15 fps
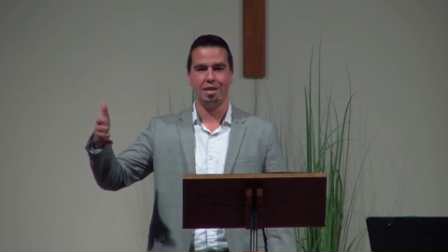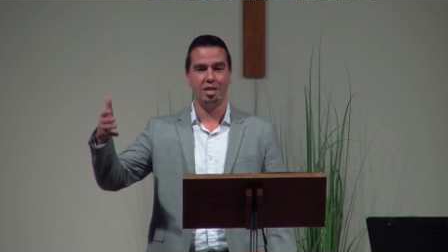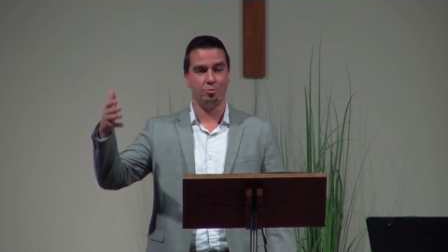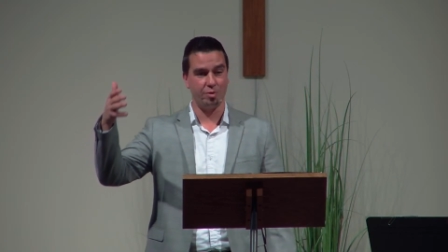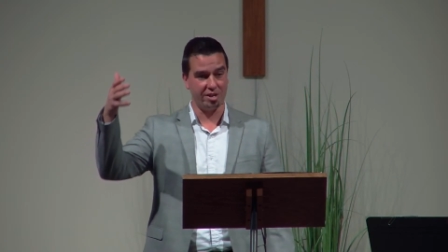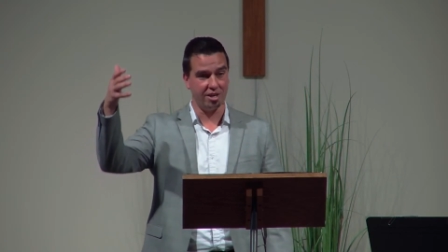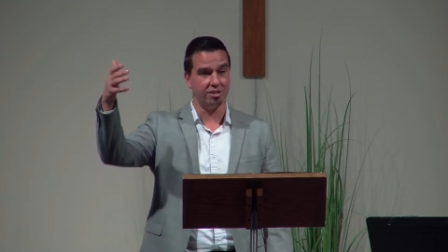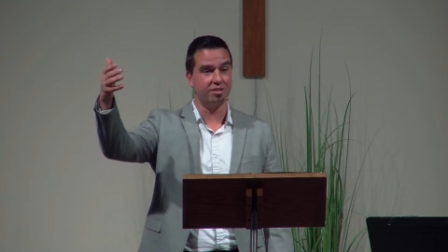is
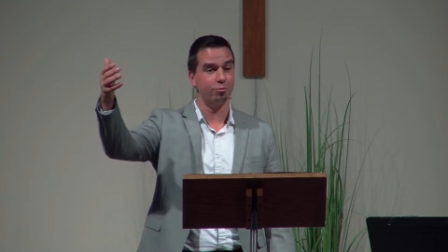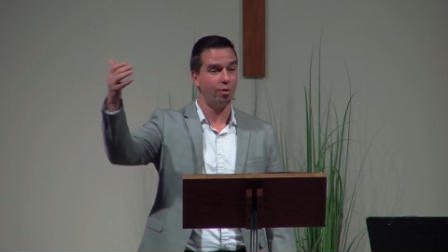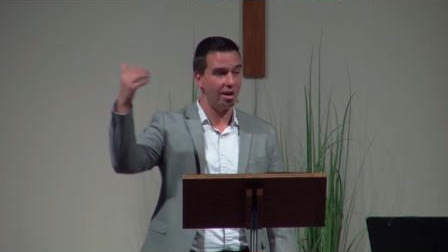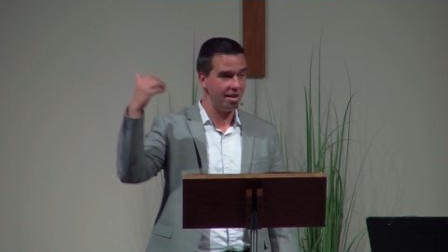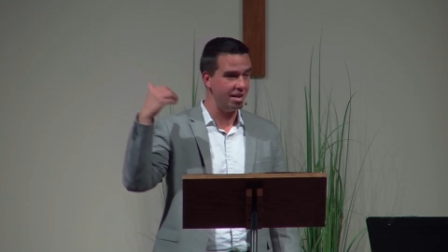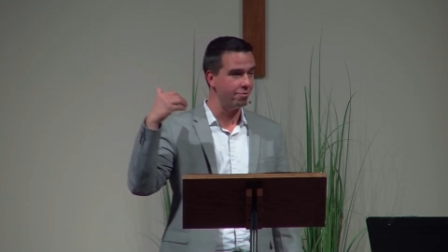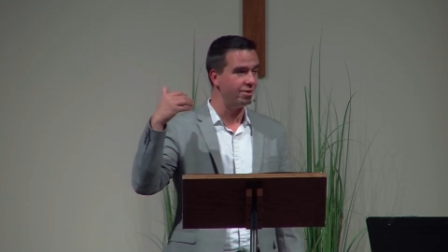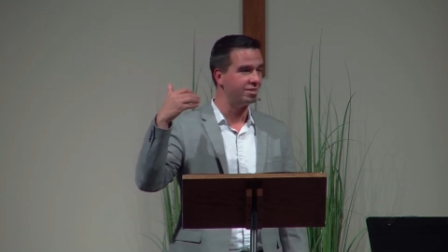because
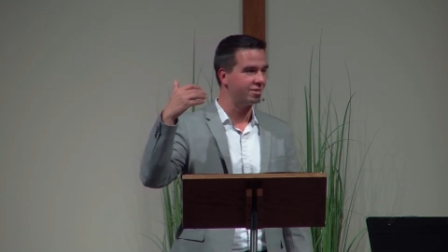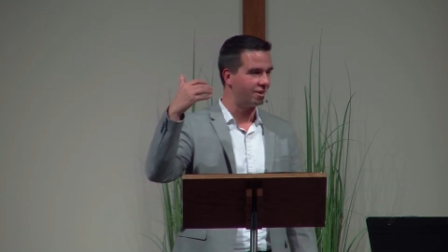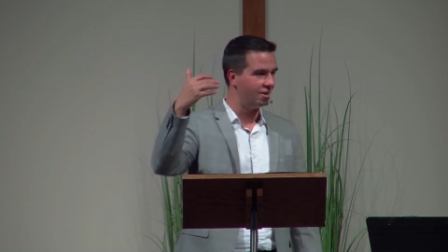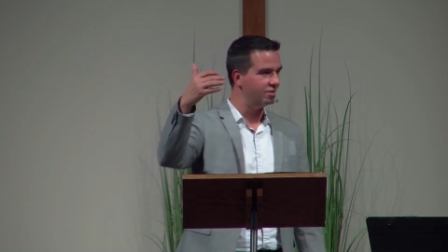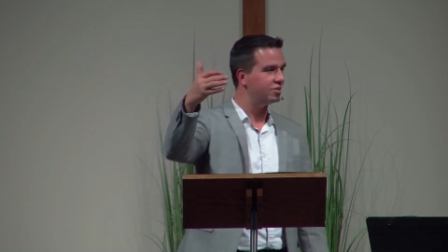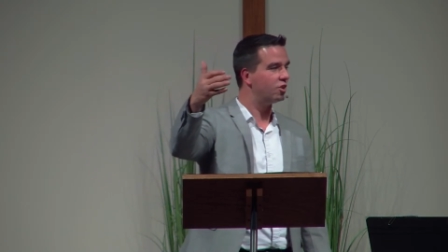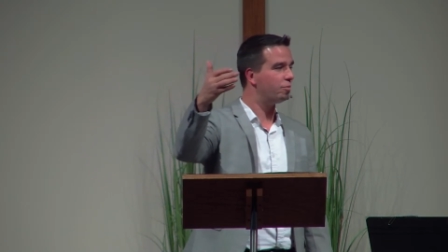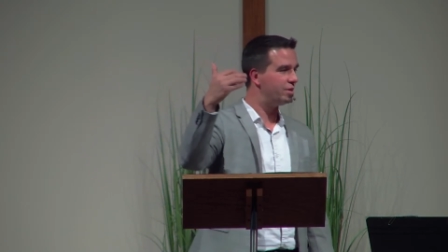when he
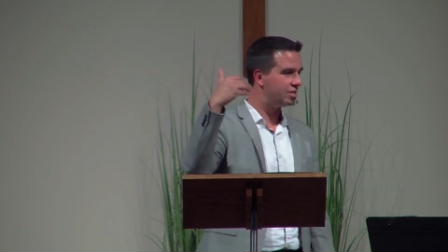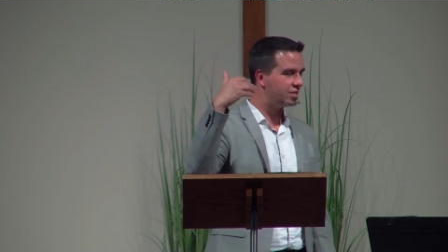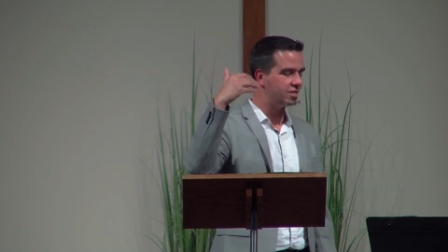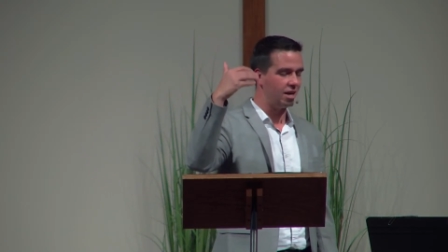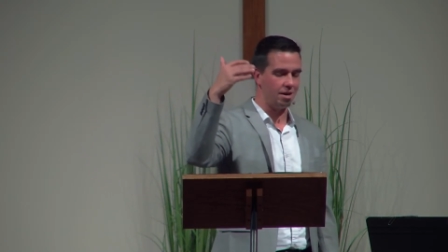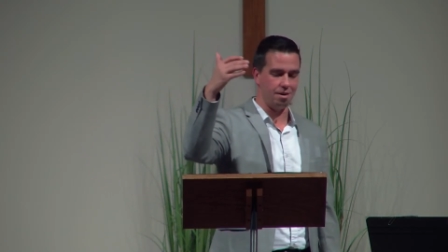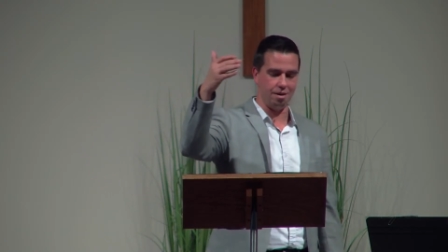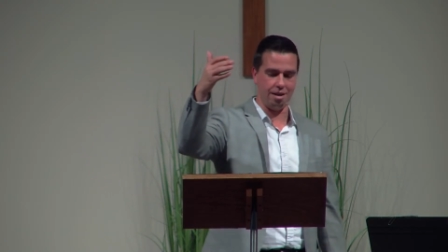returns, it'll be
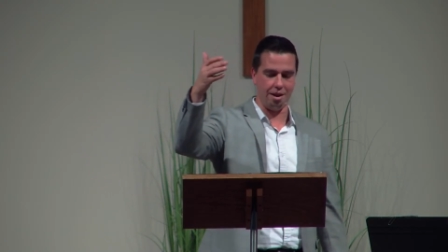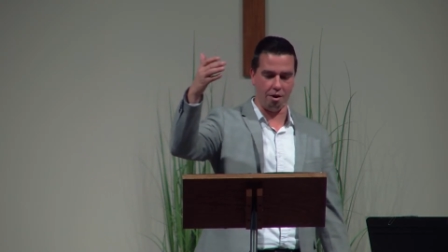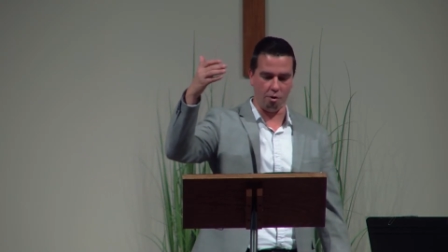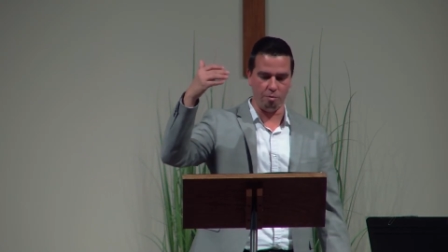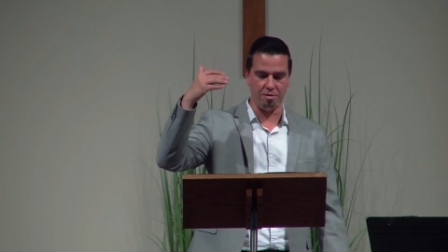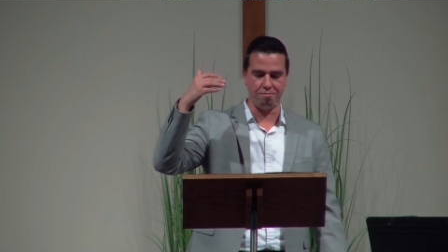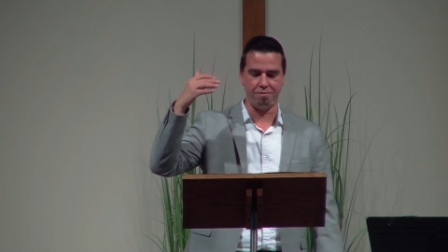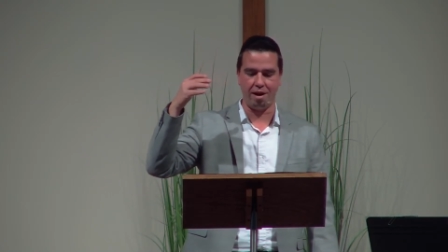sudden and it'll
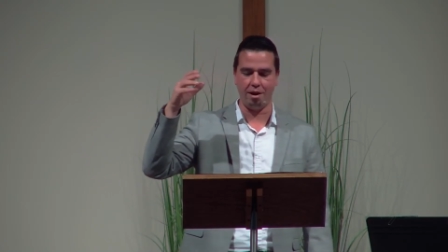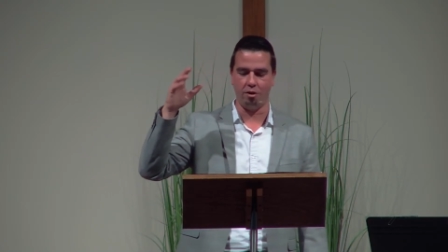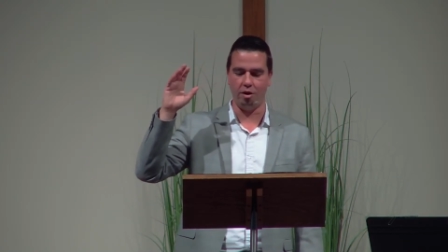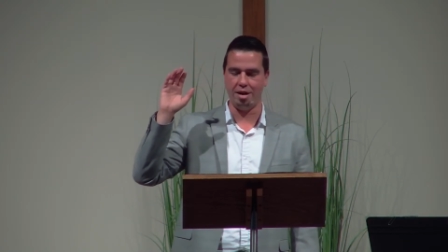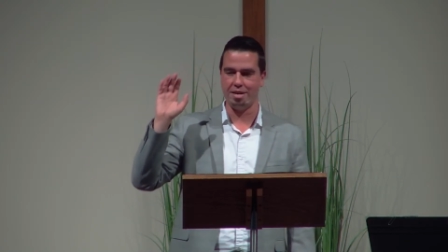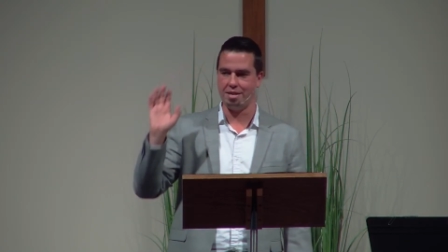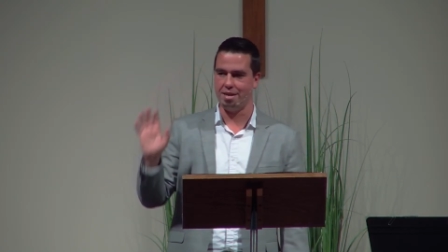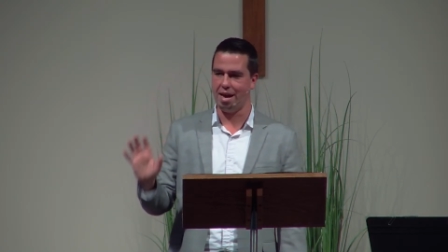be final.
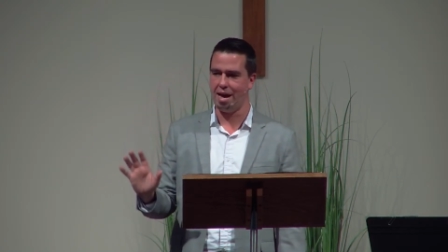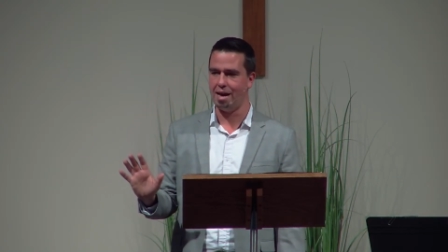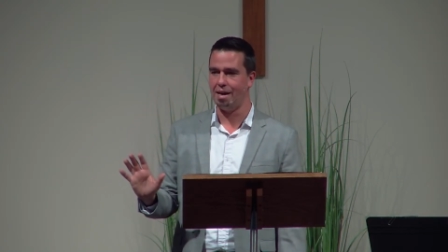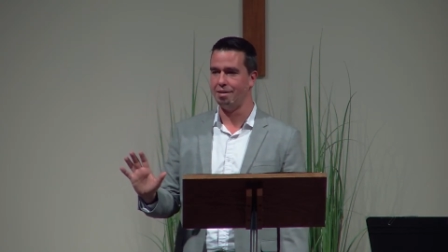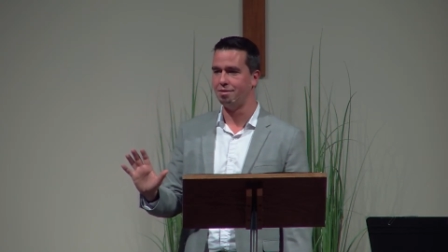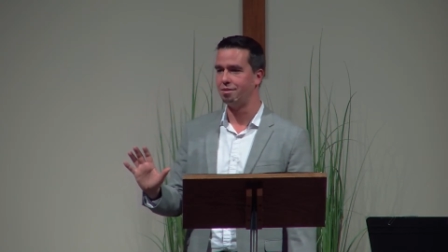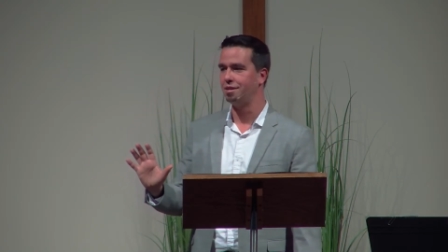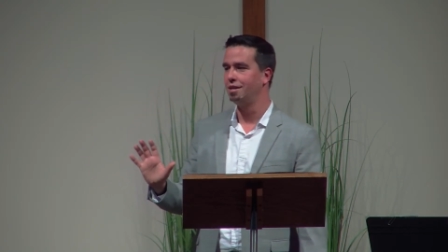And
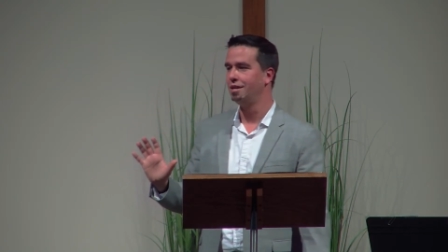yet,